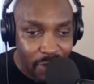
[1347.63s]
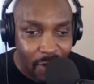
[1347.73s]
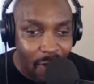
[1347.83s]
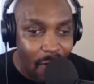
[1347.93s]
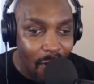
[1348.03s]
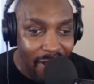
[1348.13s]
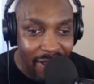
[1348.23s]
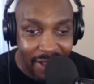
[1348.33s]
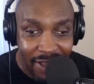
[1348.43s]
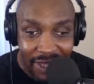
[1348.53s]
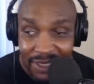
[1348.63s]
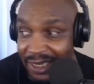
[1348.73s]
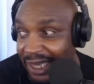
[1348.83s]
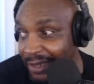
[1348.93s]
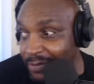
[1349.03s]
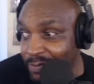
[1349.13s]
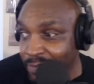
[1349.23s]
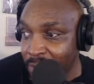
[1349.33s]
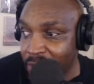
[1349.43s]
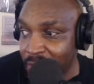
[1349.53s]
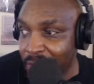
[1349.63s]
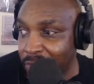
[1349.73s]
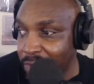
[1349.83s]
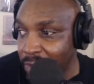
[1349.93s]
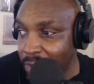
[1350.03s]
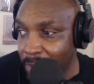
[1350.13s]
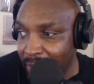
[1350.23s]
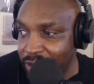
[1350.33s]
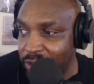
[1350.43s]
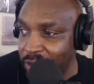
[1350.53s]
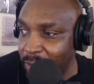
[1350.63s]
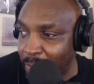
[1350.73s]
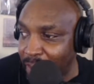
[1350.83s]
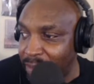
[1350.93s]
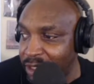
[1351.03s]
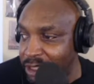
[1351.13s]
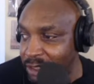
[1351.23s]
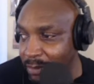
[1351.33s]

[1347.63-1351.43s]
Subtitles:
on LinkedIn. So make sure you publish,